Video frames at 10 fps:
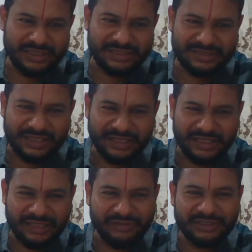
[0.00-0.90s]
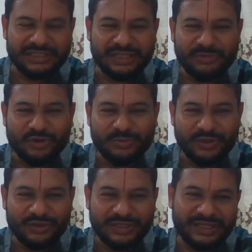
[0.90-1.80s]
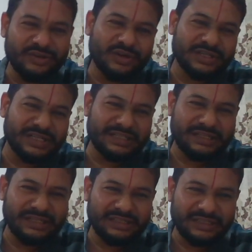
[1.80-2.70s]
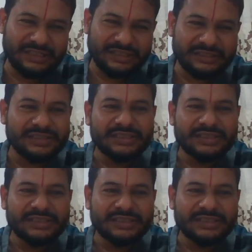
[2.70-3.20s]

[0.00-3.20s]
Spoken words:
It's again giving the same output because I did not change anything here.